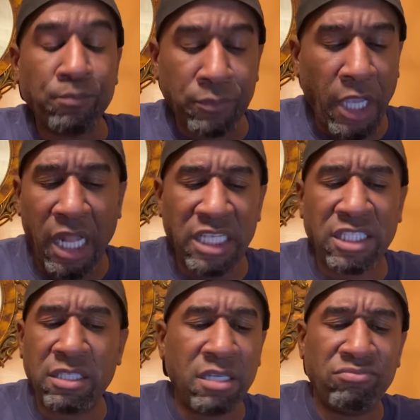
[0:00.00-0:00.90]
Let's
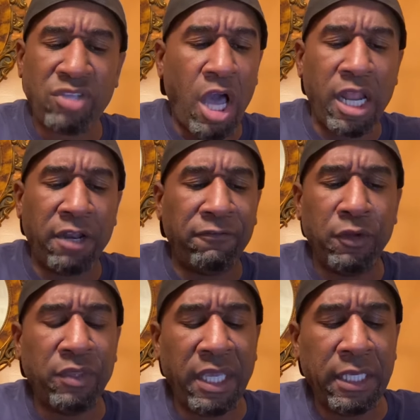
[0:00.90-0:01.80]
call out a few
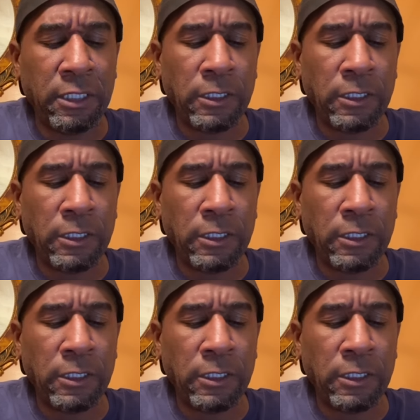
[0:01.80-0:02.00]
things.